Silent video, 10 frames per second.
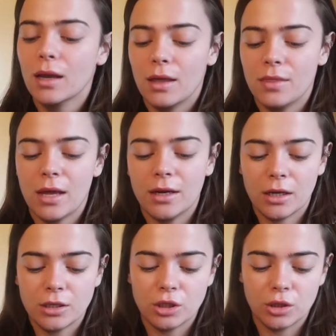and then
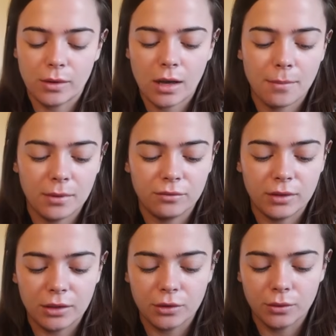I do a couple of
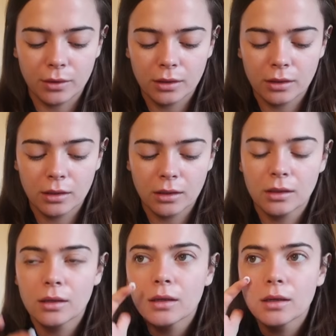little
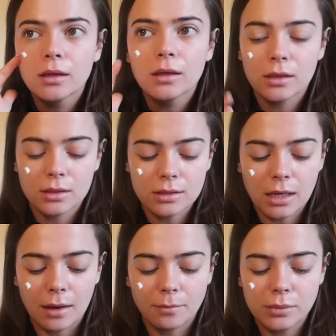
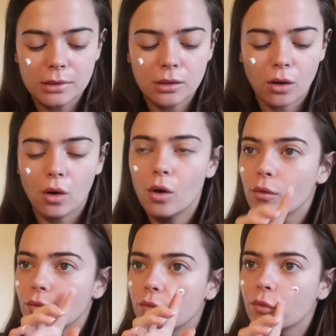dabs
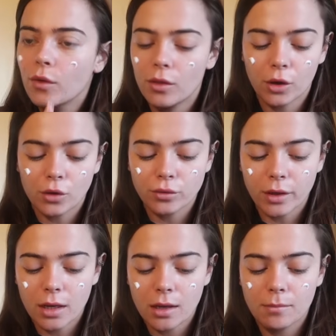of the
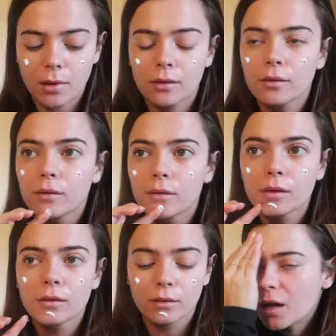cream.
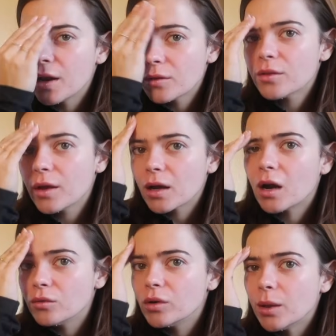Another thing
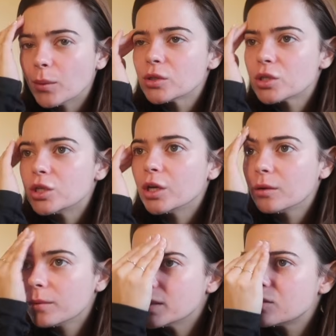I really want to
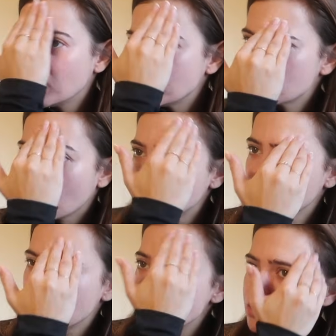do is finish off
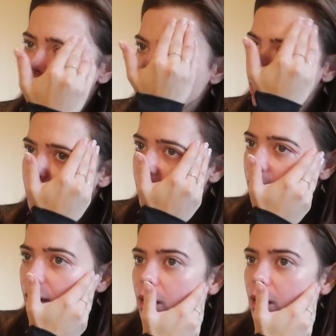this room.